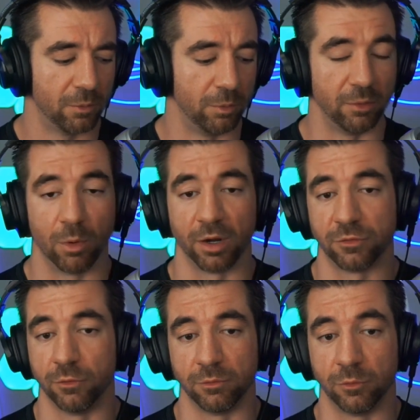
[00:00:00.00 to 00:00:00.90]
we wanted
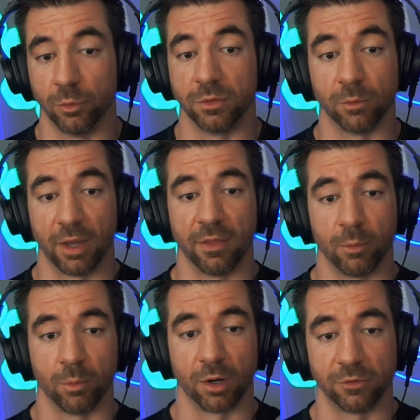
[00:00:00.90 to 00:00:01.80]
to do it the way that
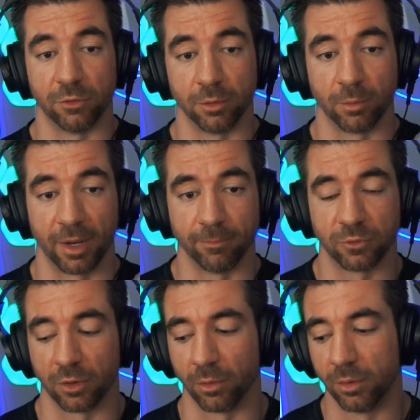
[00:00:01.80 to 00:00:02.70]
we wanted to do it, right?
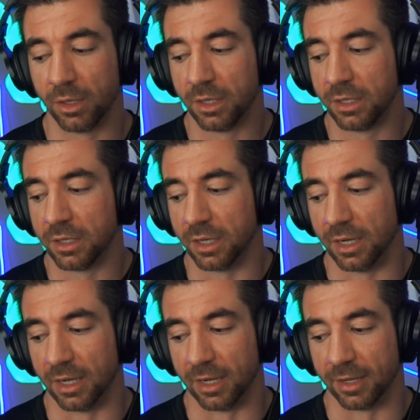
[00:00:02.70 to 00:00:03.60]
So
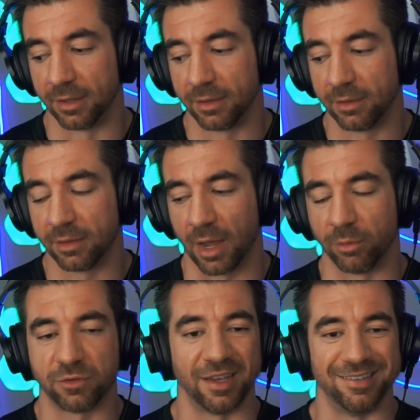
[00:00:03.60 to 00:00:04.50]
uh, I
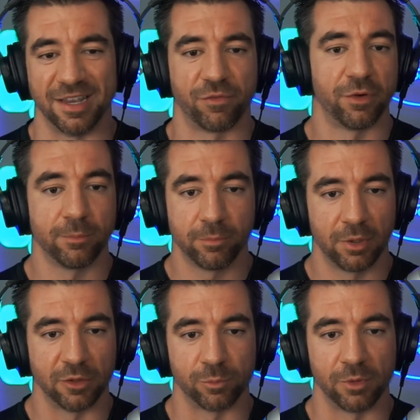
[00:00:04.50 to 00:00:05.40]
would say different
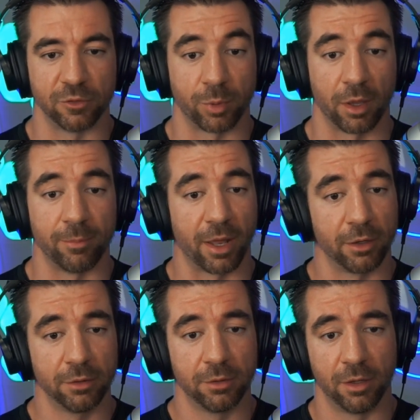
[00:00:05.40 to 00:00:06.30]
is is probably
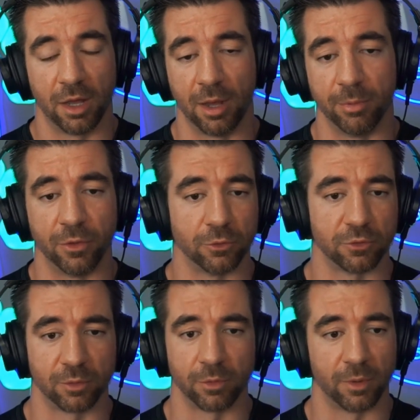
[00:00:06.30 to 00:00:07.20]
better, um, but those
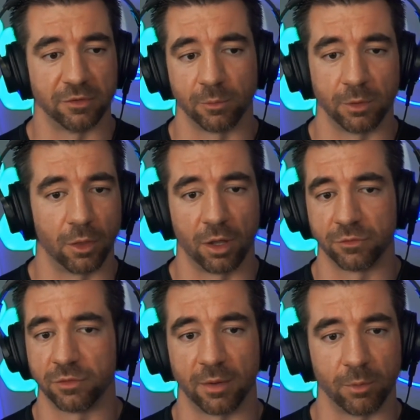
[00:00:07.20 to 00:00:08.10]
are some of the ways that we
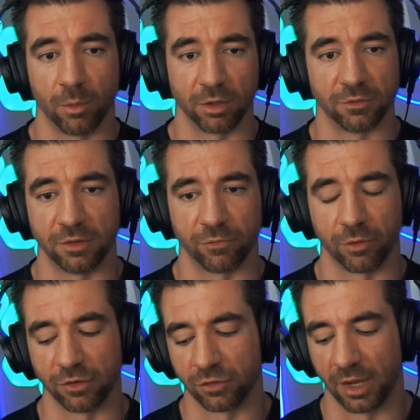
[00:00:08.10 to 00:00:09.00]
launched that we wanted to
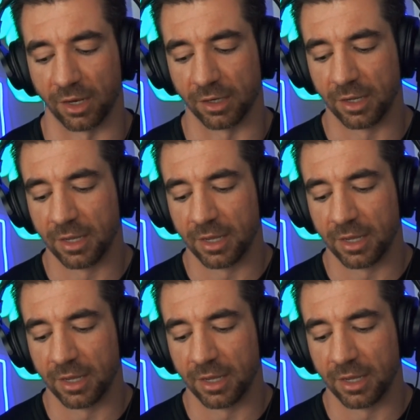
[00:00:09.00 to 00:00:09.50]
differentiate